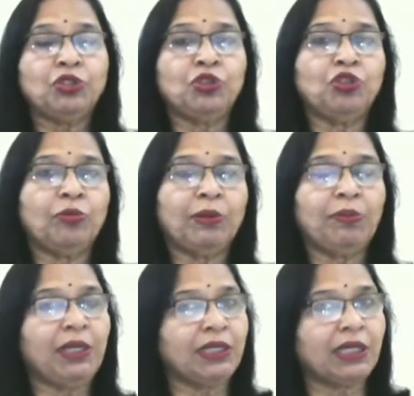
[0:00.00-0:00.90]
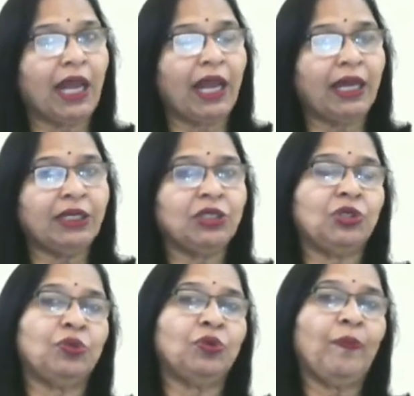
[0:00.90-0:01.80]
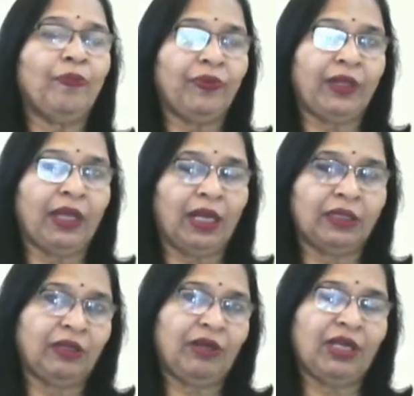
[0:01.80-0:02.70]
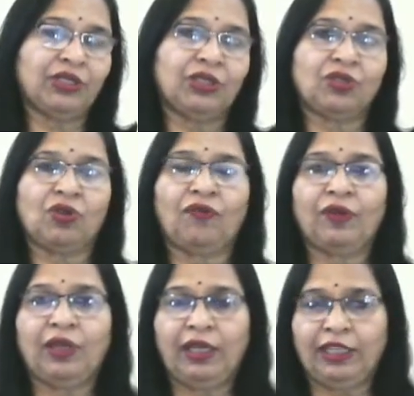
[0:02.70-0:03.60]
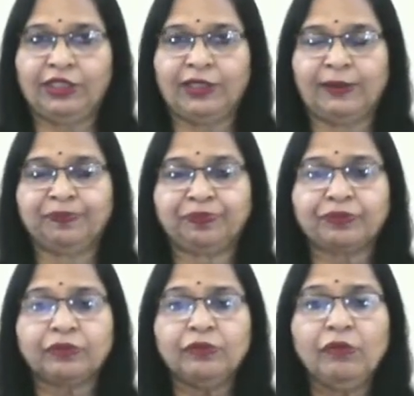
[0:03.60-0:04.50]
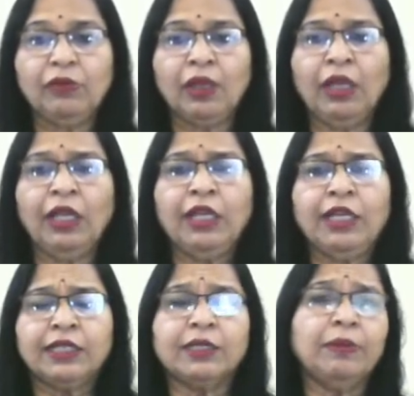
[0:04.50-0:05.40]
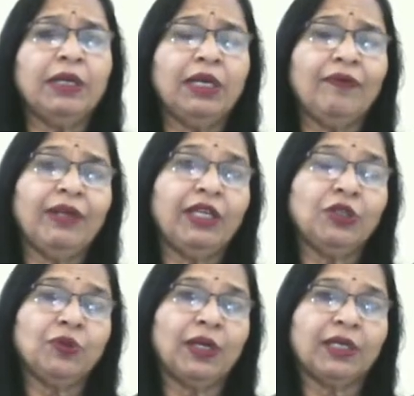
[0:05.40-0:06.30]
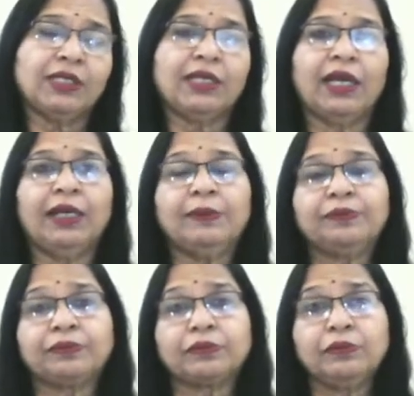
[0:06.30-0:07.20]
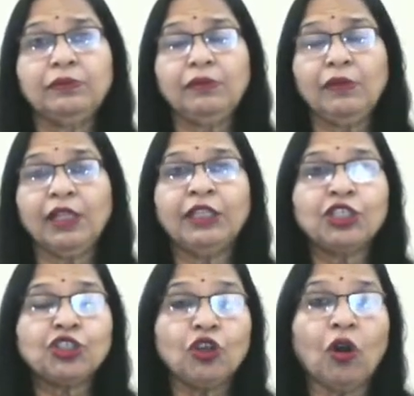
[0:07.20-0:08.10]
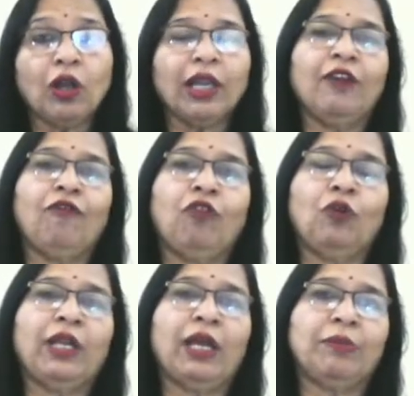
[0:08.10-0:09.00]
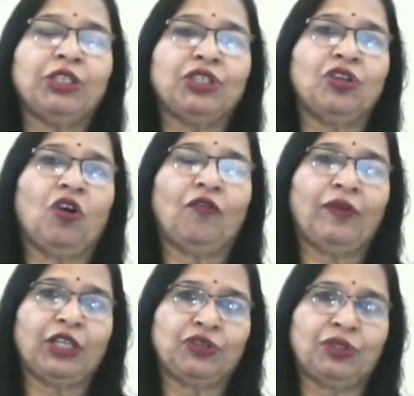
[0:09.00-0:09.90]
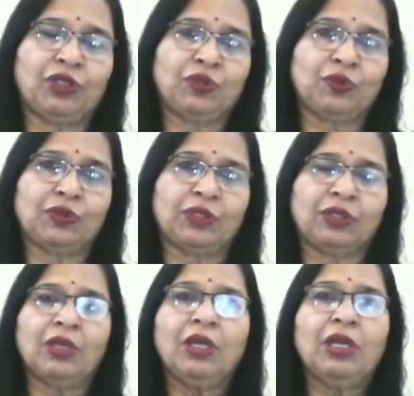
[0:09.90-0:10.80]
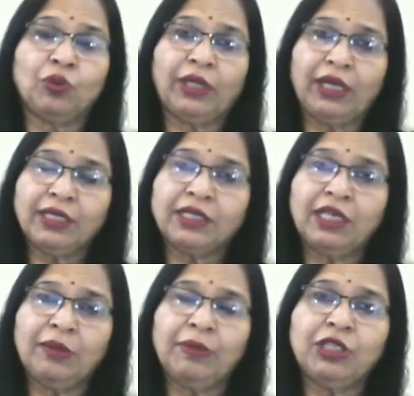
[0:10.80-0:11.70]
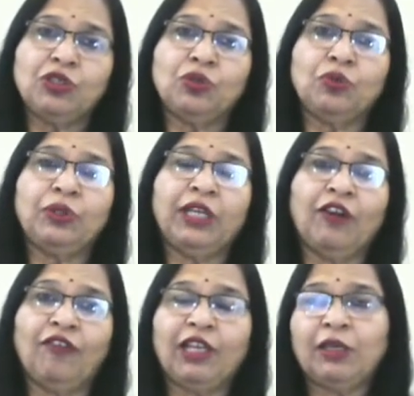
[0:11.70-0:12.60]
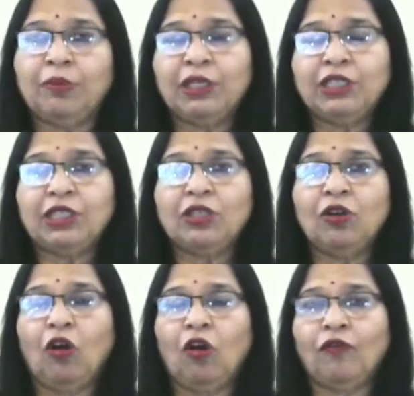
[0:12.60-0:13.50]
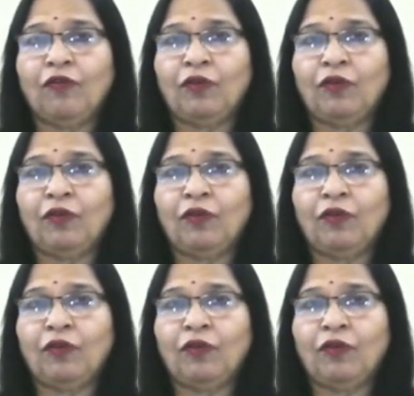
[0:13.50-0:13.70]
to human beings and to the other creations of nature. Similarly, we need to understand the stop and flow dimension of natural resources. So there is a limit to the availability of